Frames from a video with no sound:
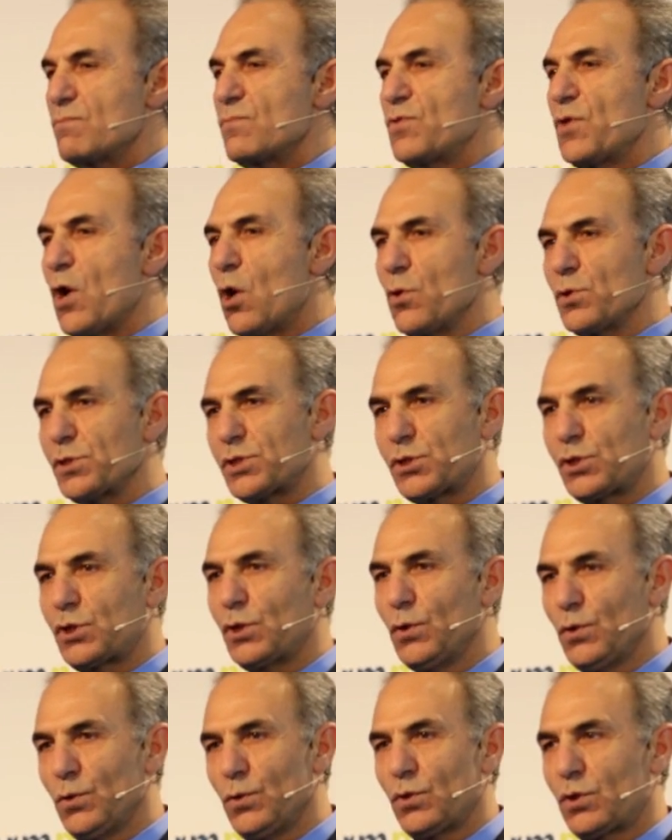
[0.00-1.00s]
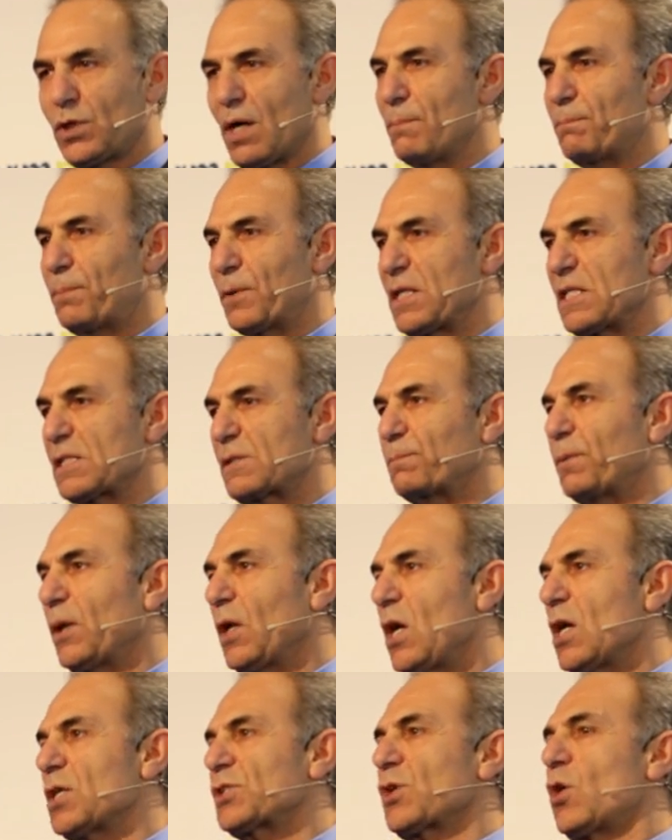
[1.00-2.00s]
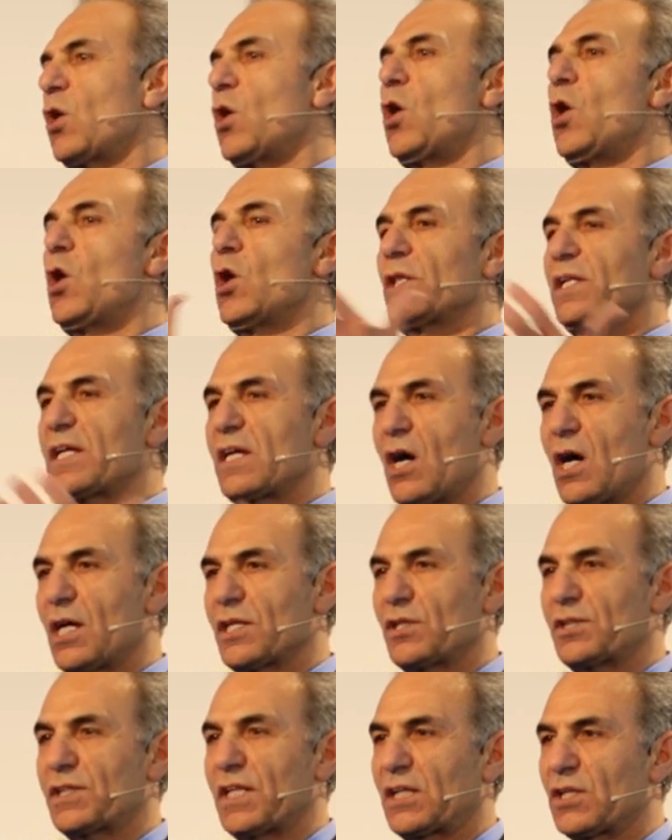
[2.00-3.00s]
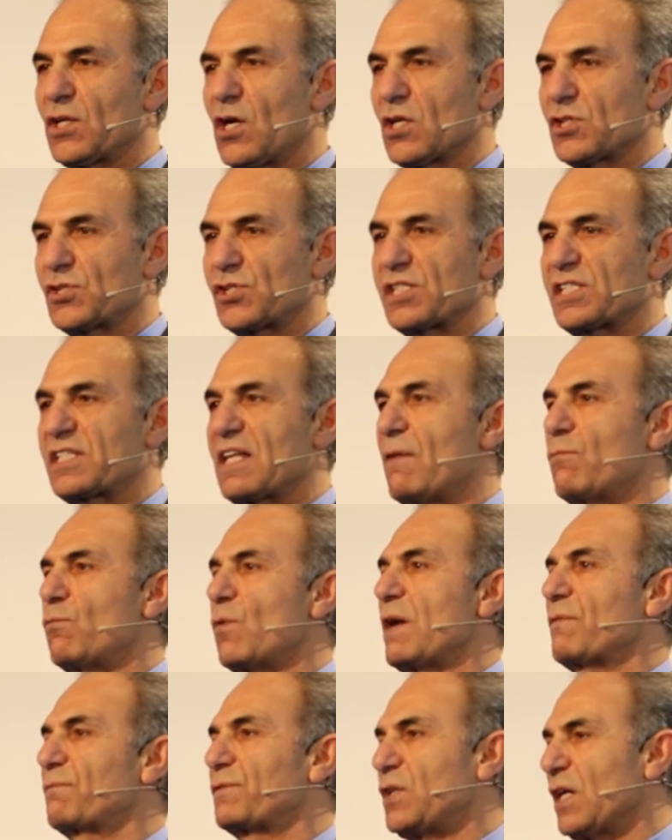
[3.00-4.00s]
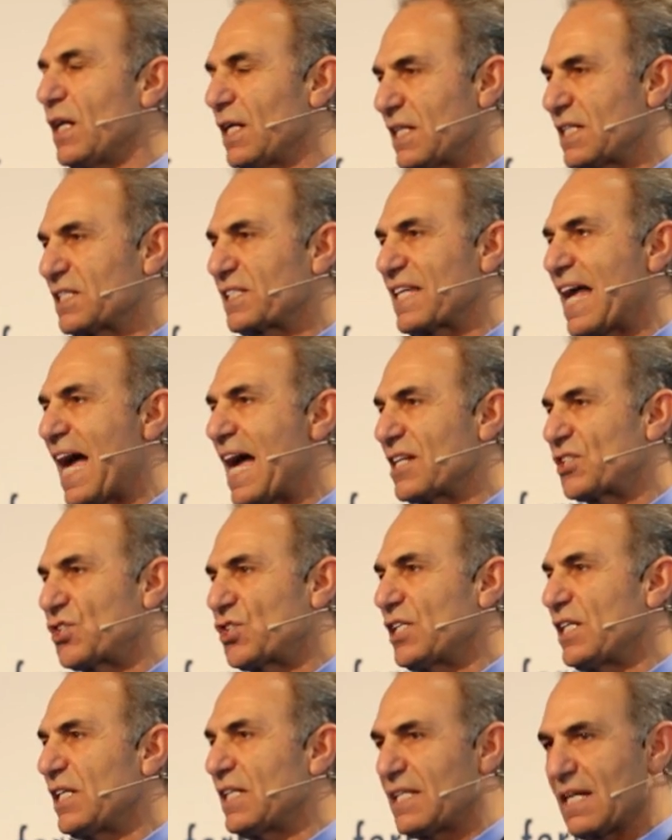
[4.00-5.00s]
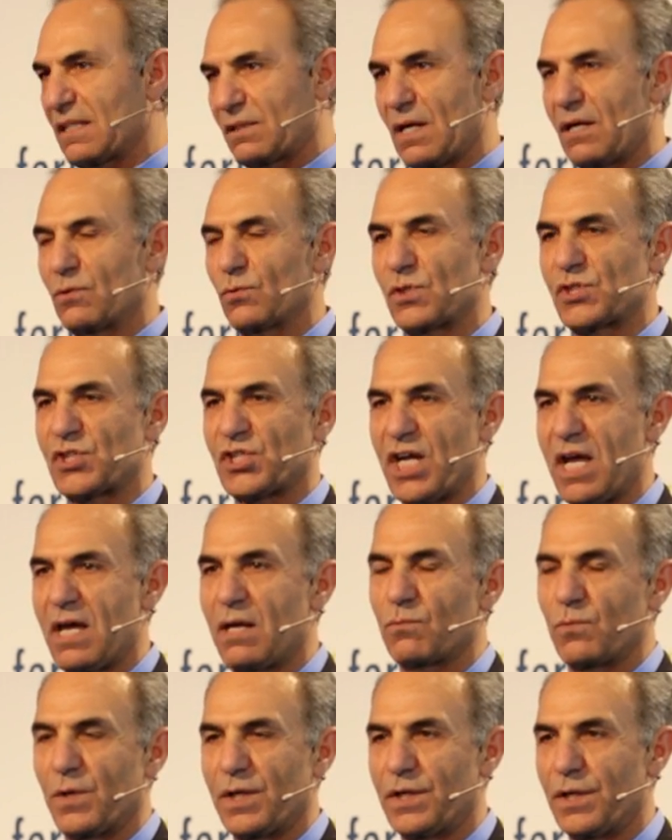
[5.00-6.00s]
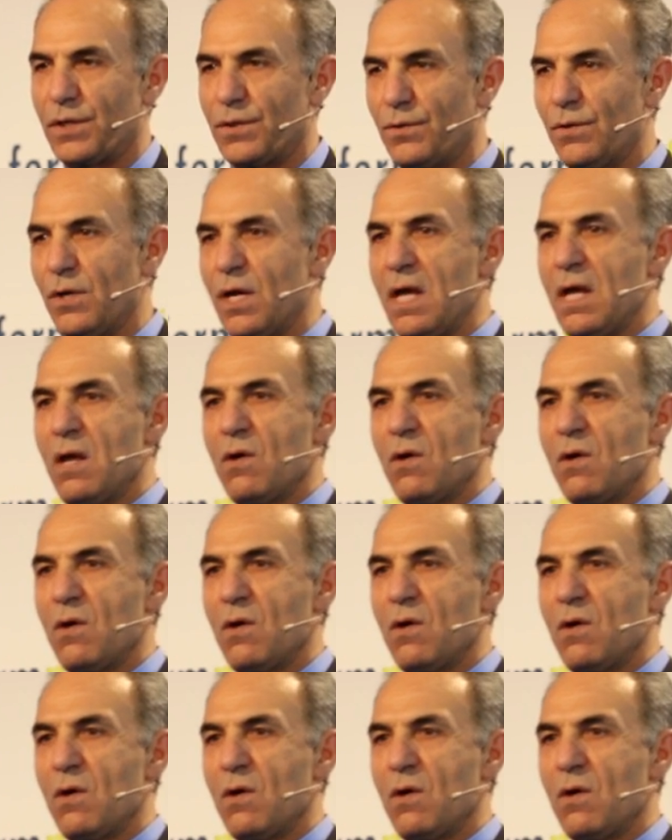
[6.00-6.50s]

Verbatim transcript: those two companies, plus all the other technologies that we've done inside GE that I will share with you,